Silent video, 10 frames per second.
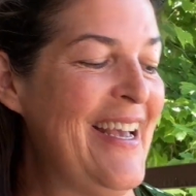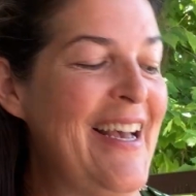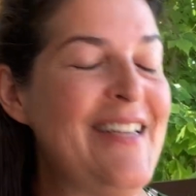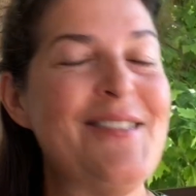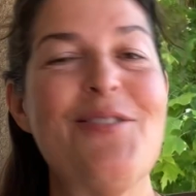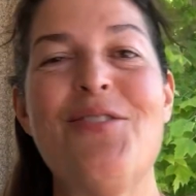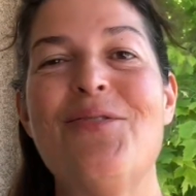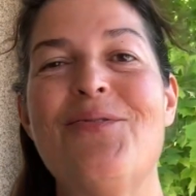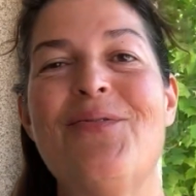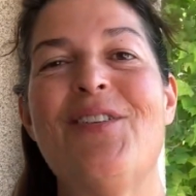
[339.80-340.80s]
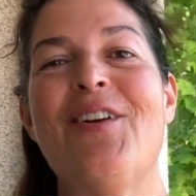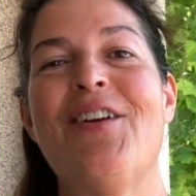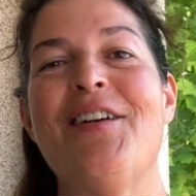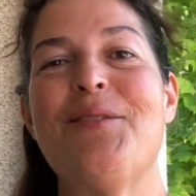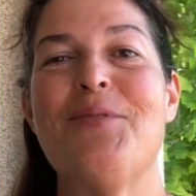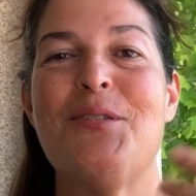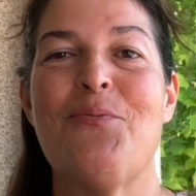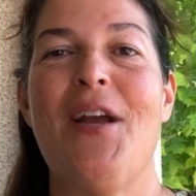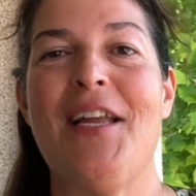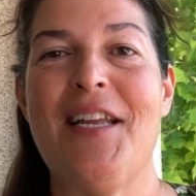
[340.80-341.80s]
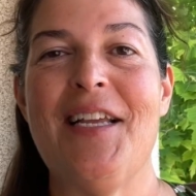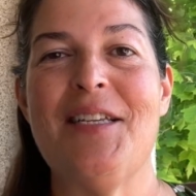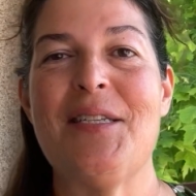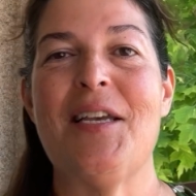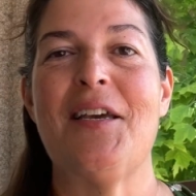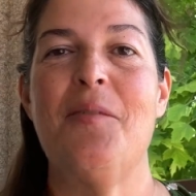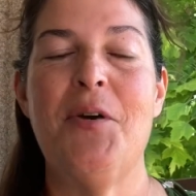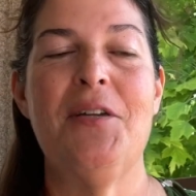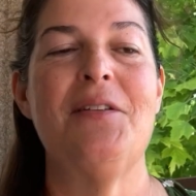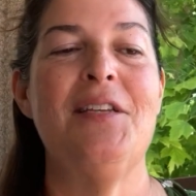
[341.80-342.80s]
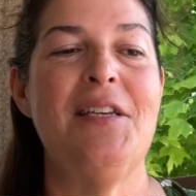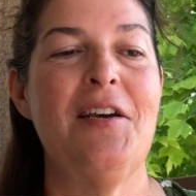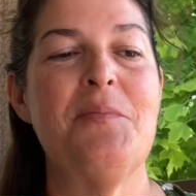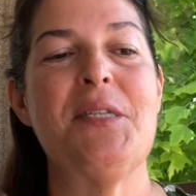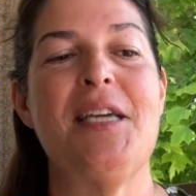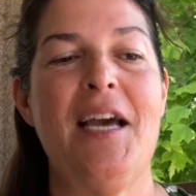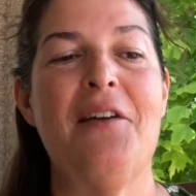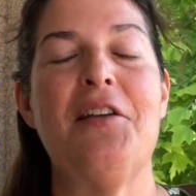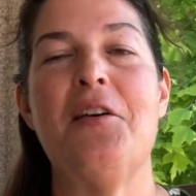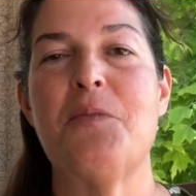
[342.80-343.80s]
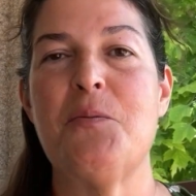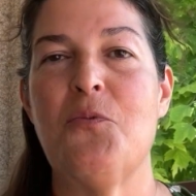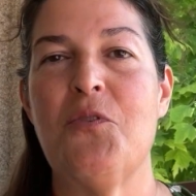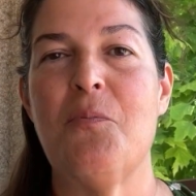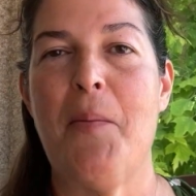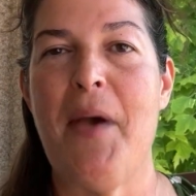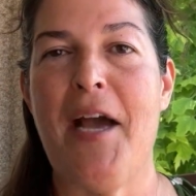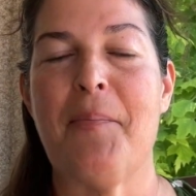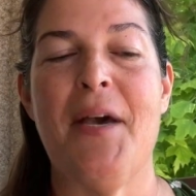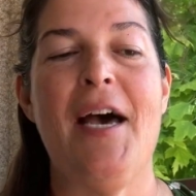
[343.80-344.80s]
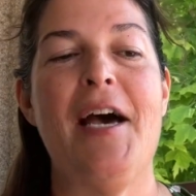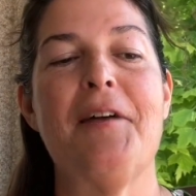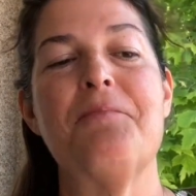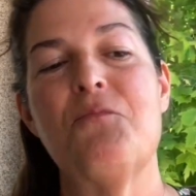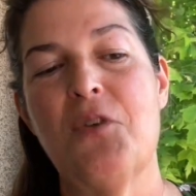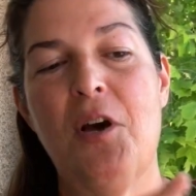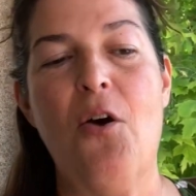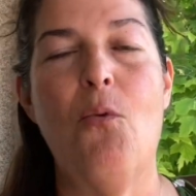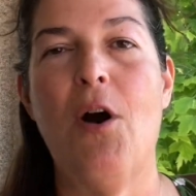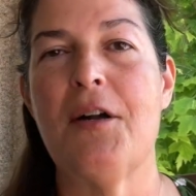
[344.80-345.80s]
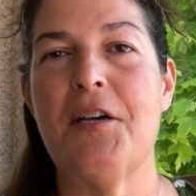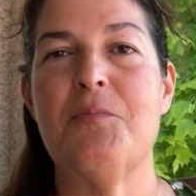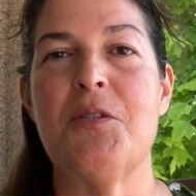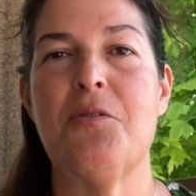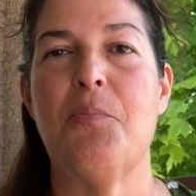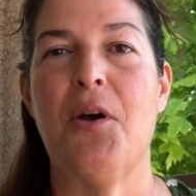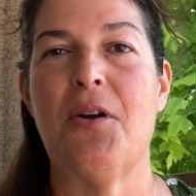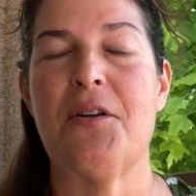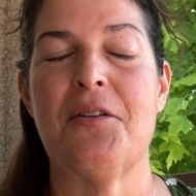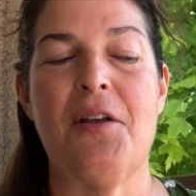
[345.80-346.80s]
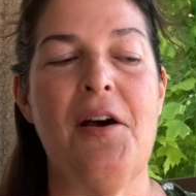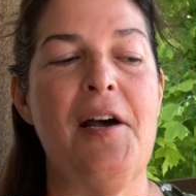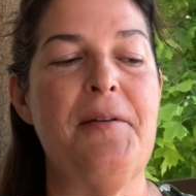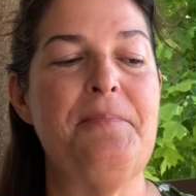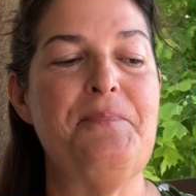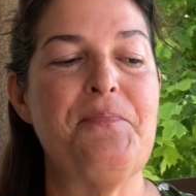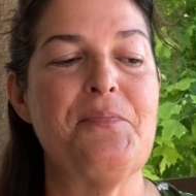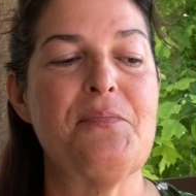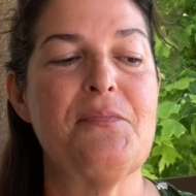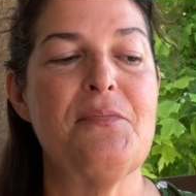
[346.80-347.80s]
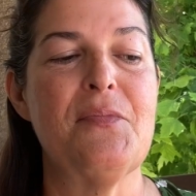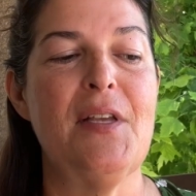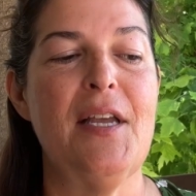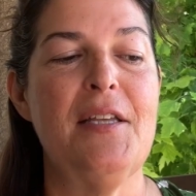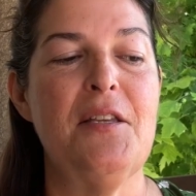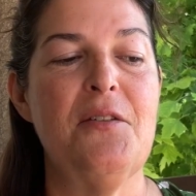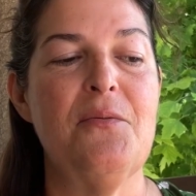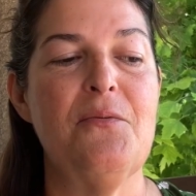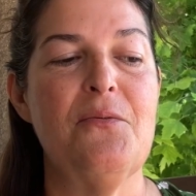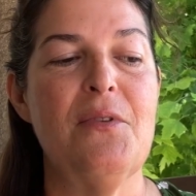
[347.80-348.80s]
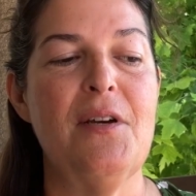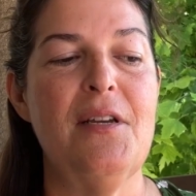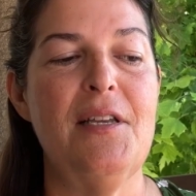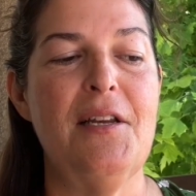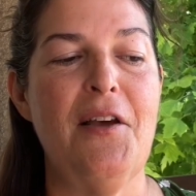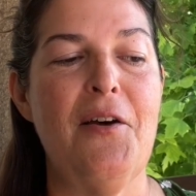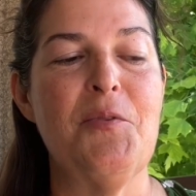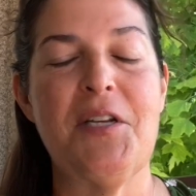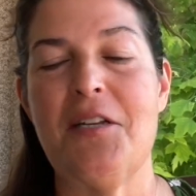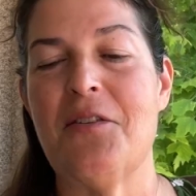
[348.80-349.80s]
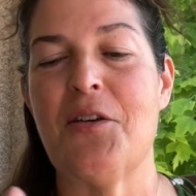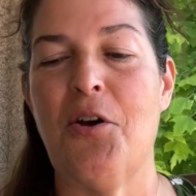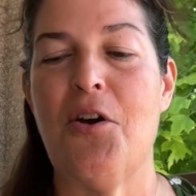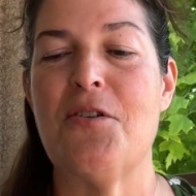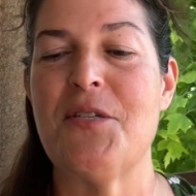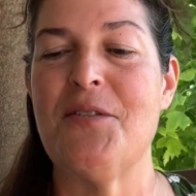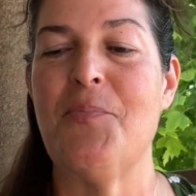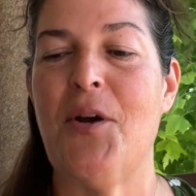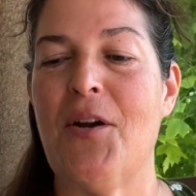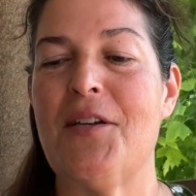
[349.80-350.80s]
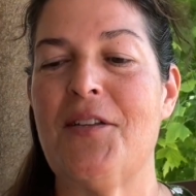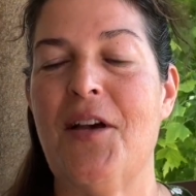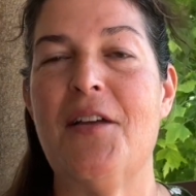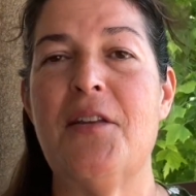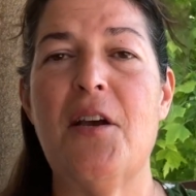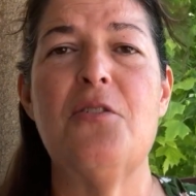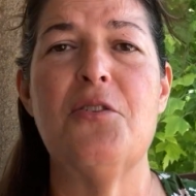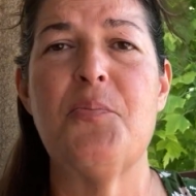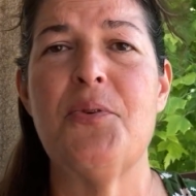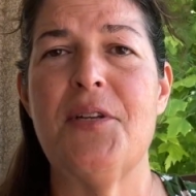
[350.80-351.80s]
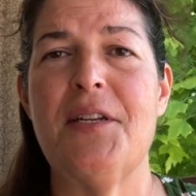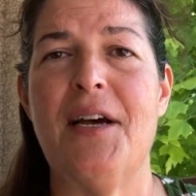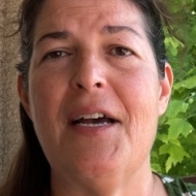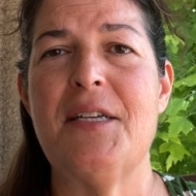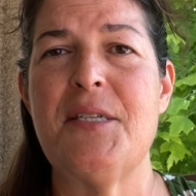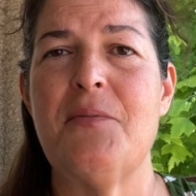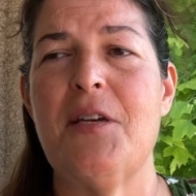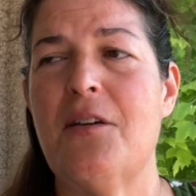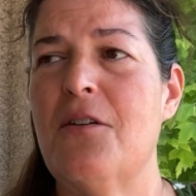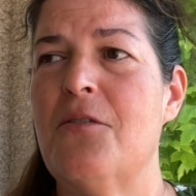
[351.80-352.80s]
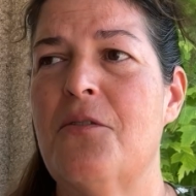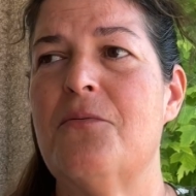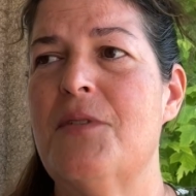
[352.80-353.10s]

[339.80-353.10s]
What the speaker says: so her husband's ready. He's like, come on. He comes down, he helps me with my backpack. We all walk up to the parking lot. And then, you know, I'm looking at the cars in the parking lot. They all look pretty nice. I'm like, oh,